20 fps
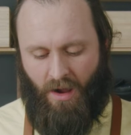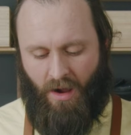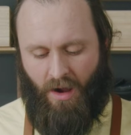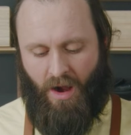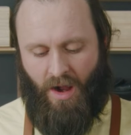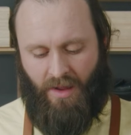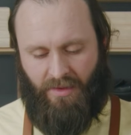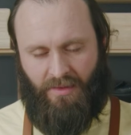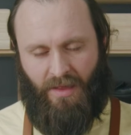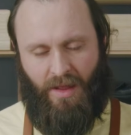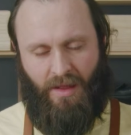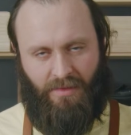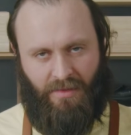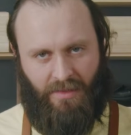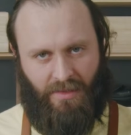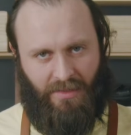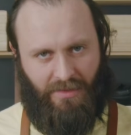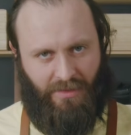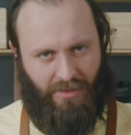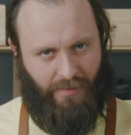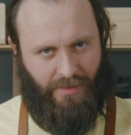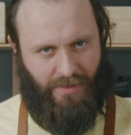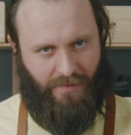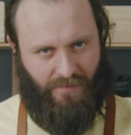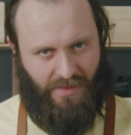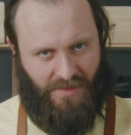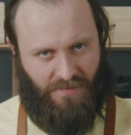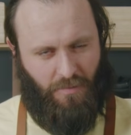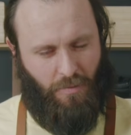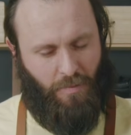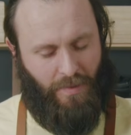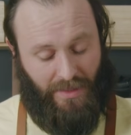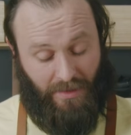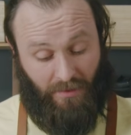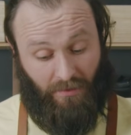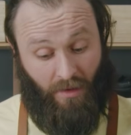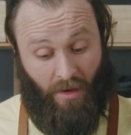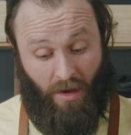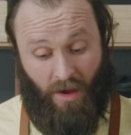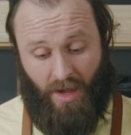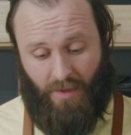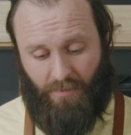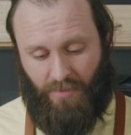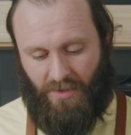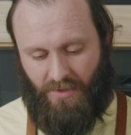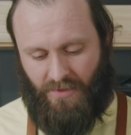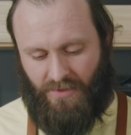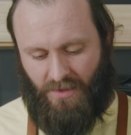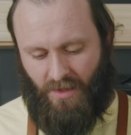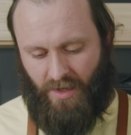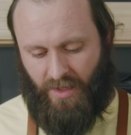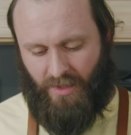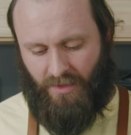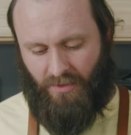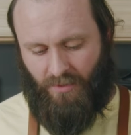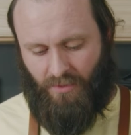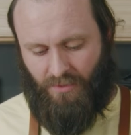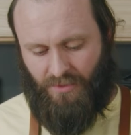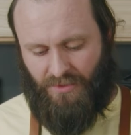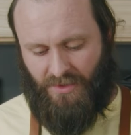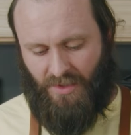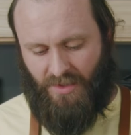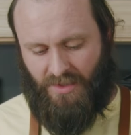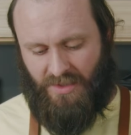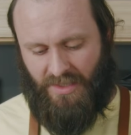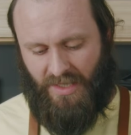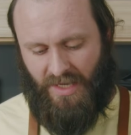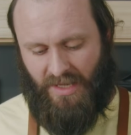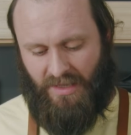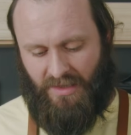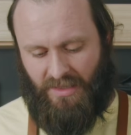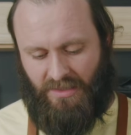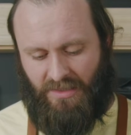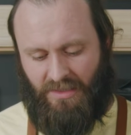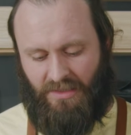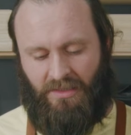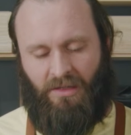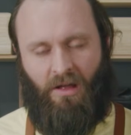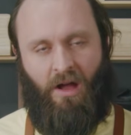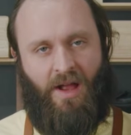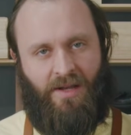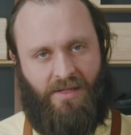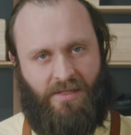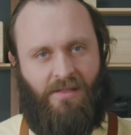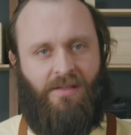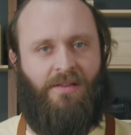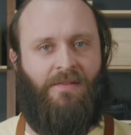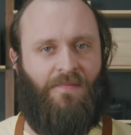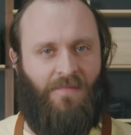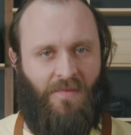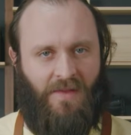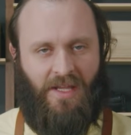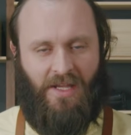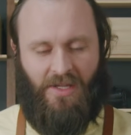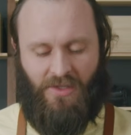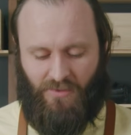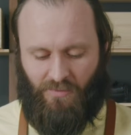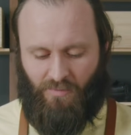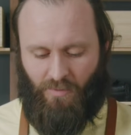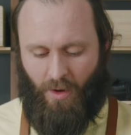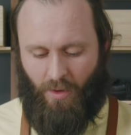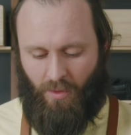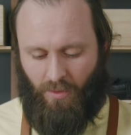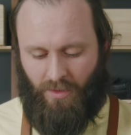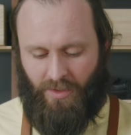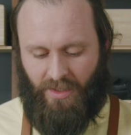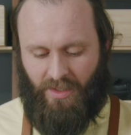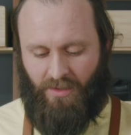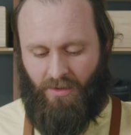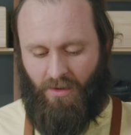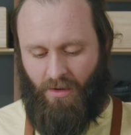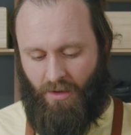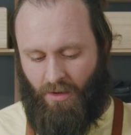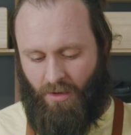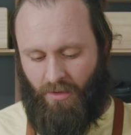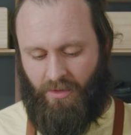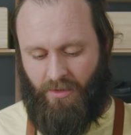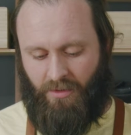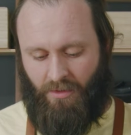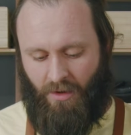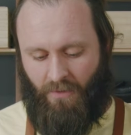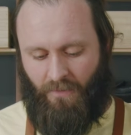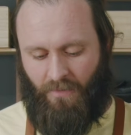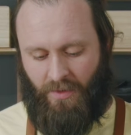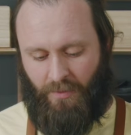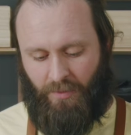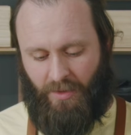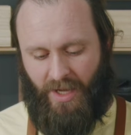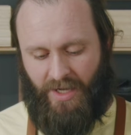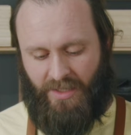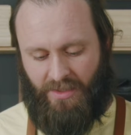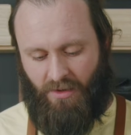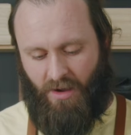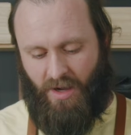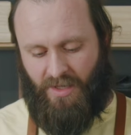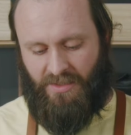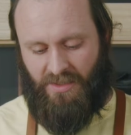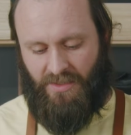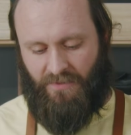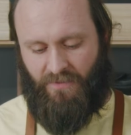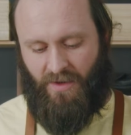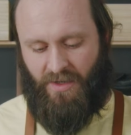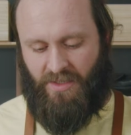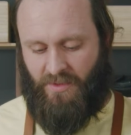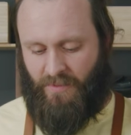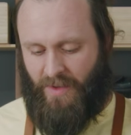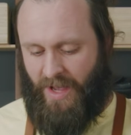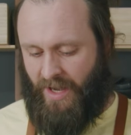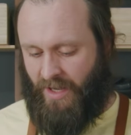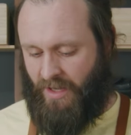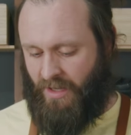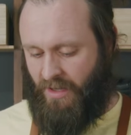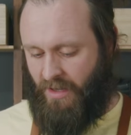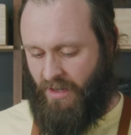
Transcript: I think that a little bit of this will be a lie because I can also see that the light is rolling on and off the blade nicely front to back,